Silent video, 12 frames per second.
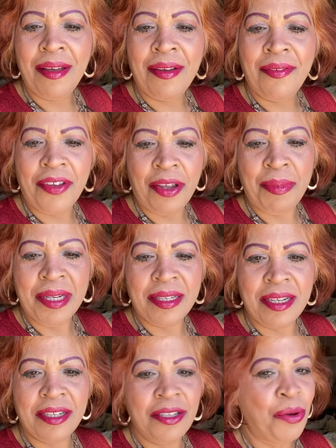for your
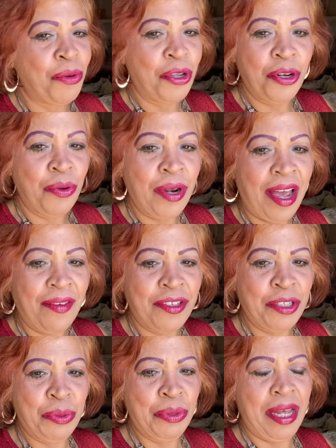business. No, you don't have to
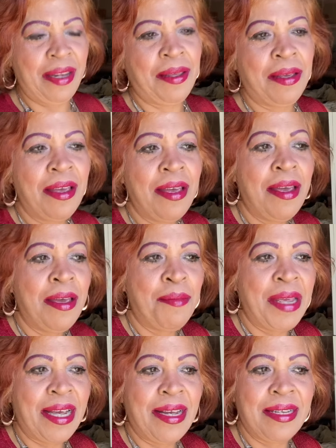do that,
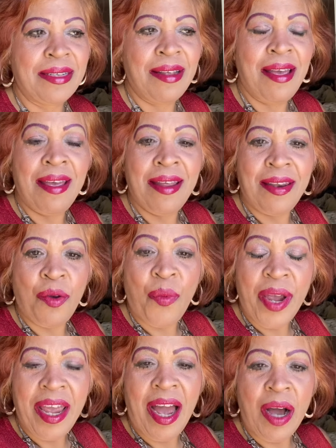because the
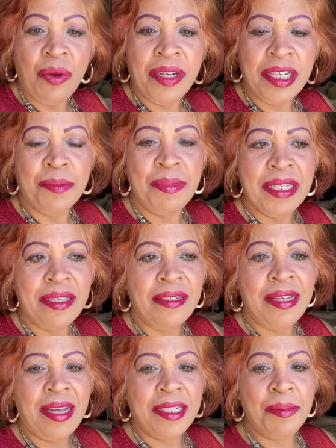way how this business
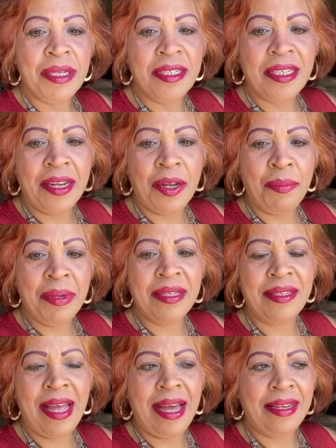has been set up is
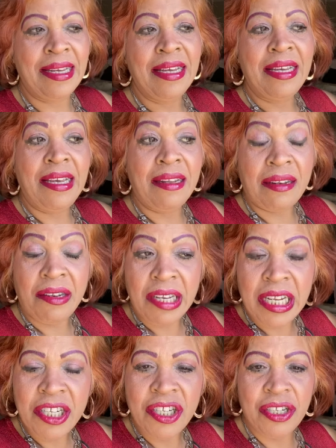that it
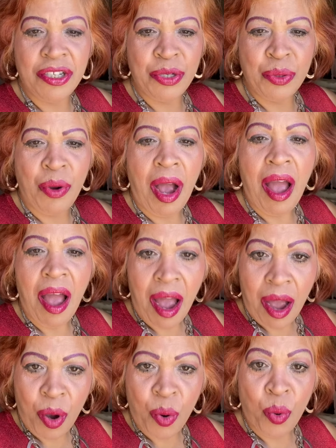teaches you
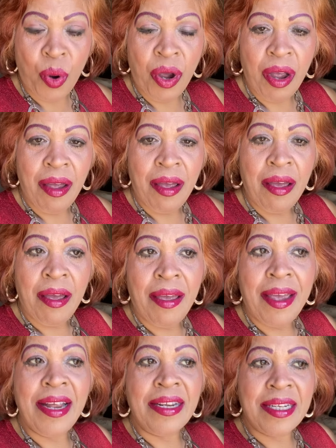how,
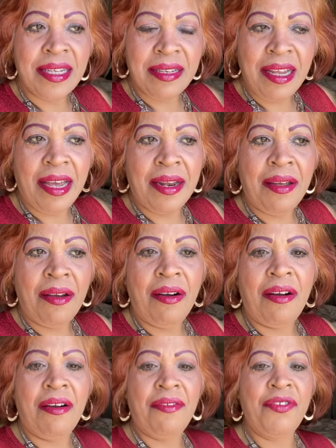instead
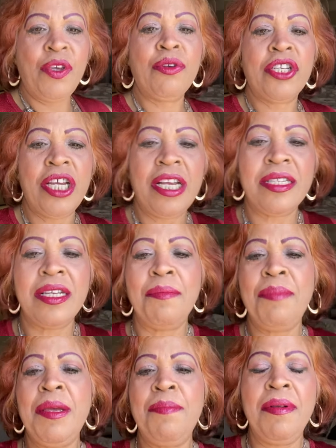of you chasing
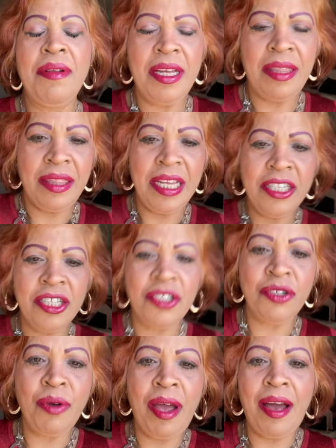people, it teaches
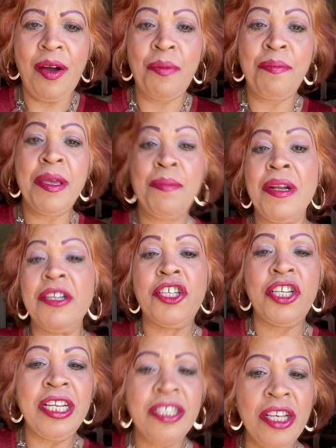you how people are
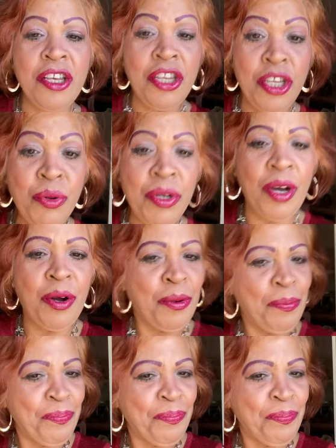chasing you down.